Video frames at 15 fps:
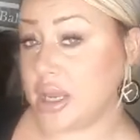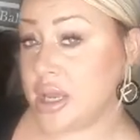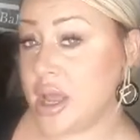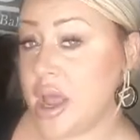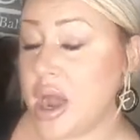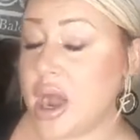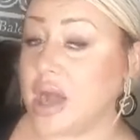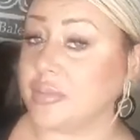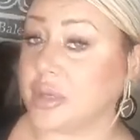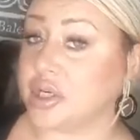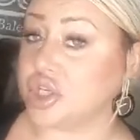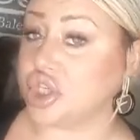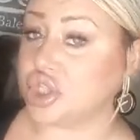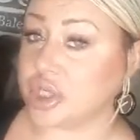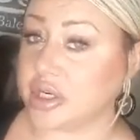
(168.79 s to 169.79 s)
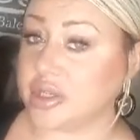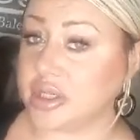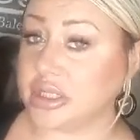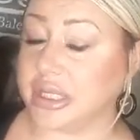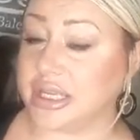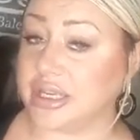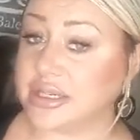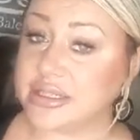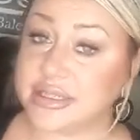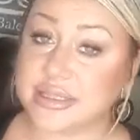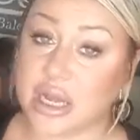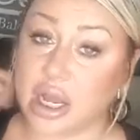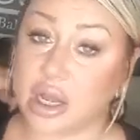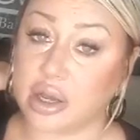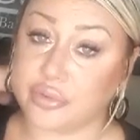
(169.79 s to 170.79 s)
I'm going to share the links
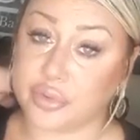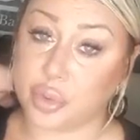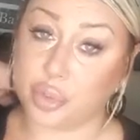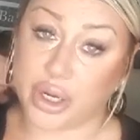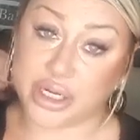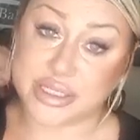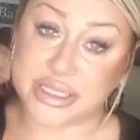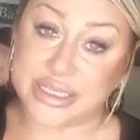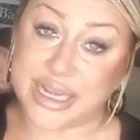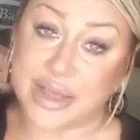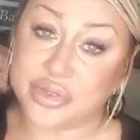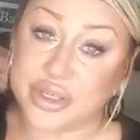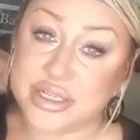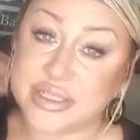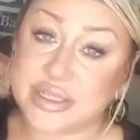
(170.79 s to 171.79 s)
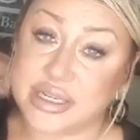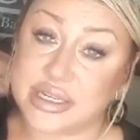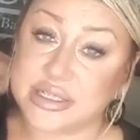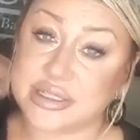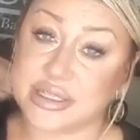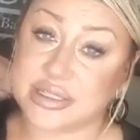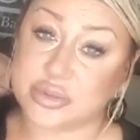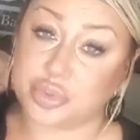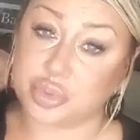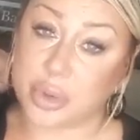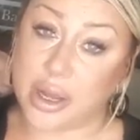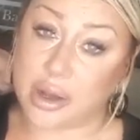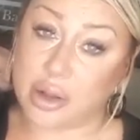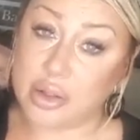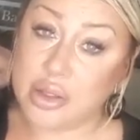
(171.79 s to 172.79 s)
of where to get these things as
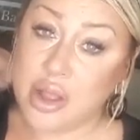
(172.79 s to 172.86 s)
well.